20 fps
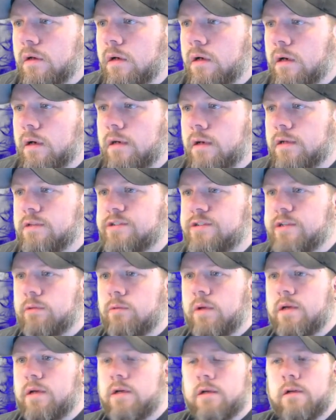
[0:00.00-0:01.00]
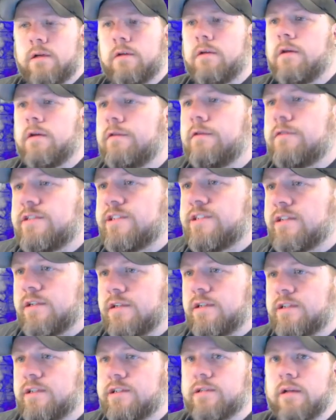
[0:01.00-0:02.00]
Alright, so we could have used
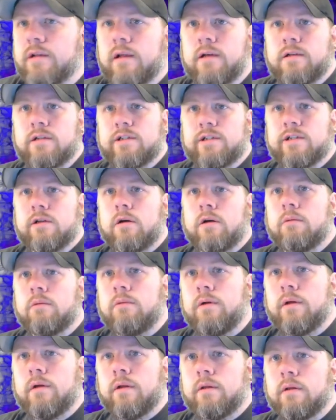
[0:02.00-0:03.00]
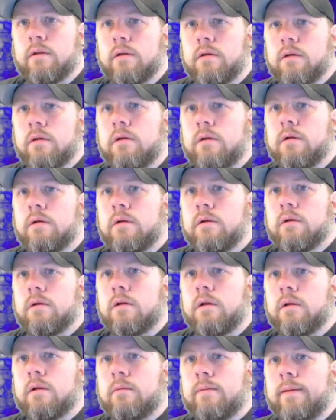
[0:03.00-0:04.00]
this like to start with. A
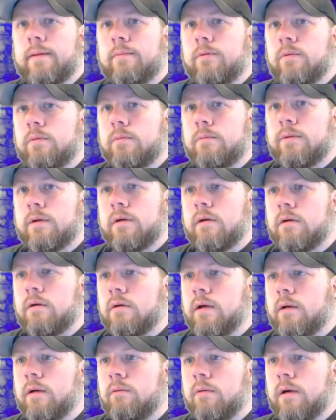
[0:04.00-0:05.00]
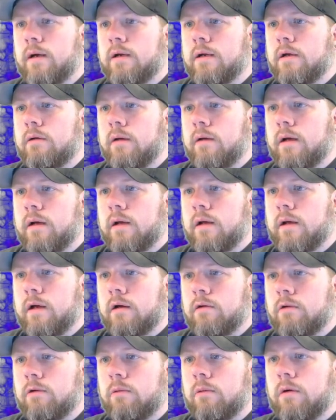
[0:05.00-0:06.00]
lot of people, okay, well, I know how a
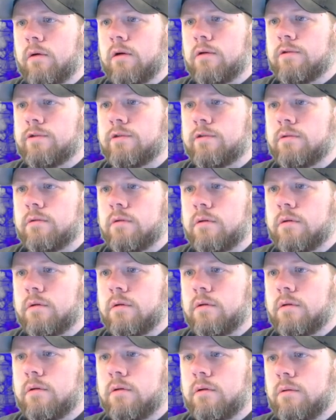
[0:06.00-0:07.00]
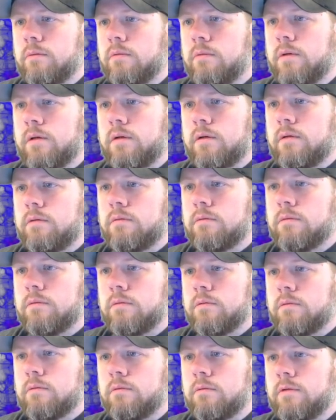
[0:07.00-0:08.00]
counter works. Well,
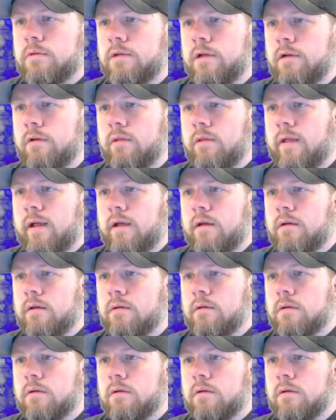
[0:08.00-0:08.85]
do they?